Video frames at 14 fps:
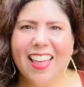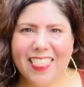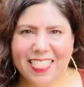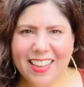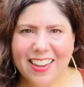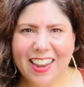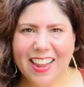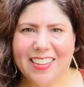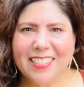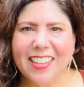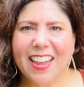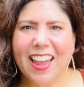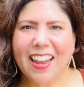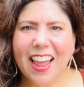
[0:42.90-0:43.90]
The next
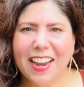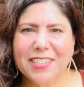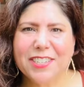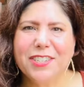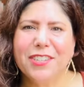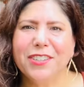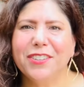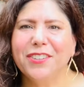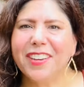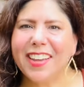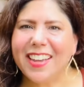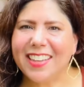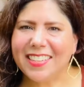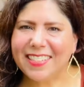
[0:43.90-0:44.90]
thing I like to do
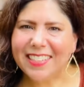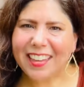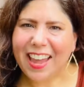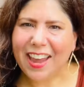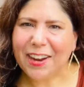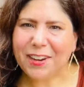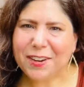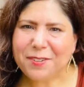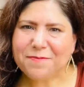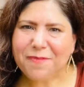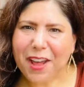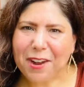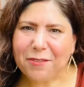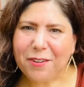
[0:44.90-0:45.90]
is layer
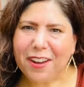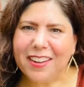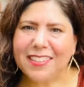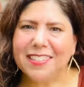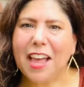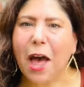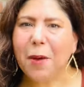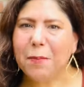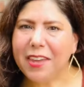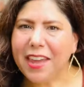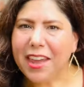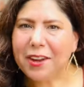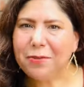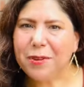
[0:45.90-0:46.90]
my rugs. I'll
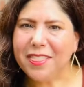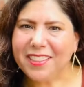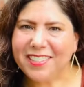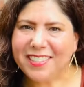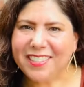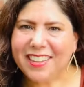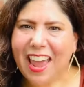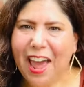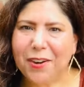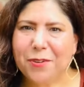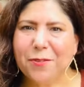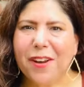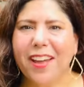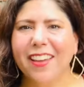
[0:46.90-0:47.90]
begin with this
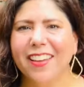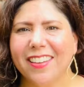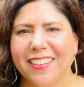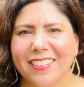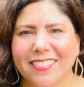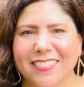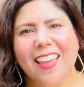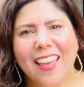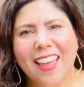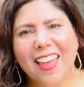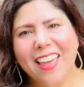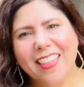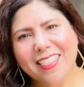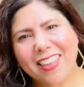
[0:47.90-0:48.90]
scatter rug
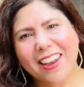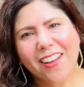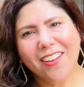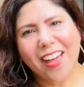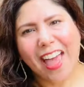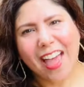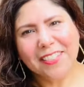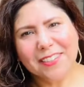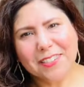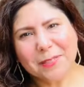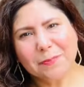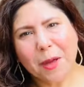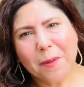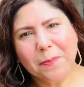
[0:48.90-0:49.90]
and then I'll add
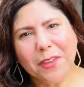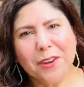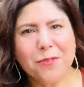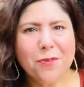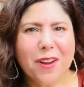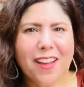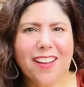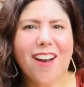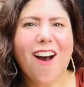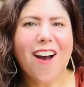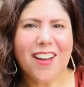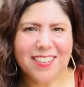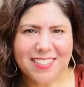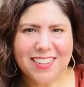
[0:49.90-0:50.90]
this pumpkin rug
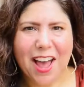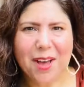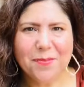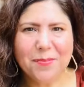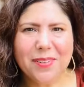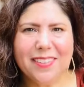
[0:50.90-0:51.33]
on top.